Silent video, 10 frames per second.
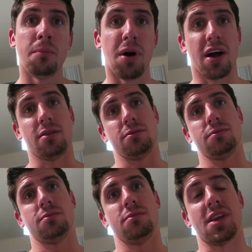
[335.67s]
But
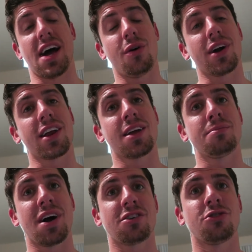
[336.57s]
now I gotta
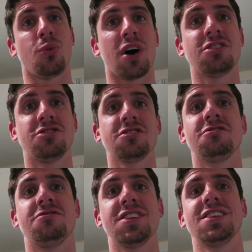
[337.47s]
get back on the water jug
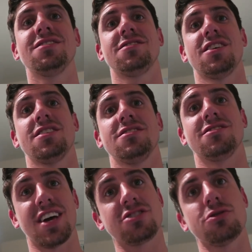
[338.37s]
fitness
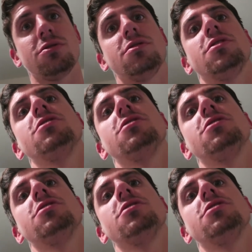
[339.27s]
schedule.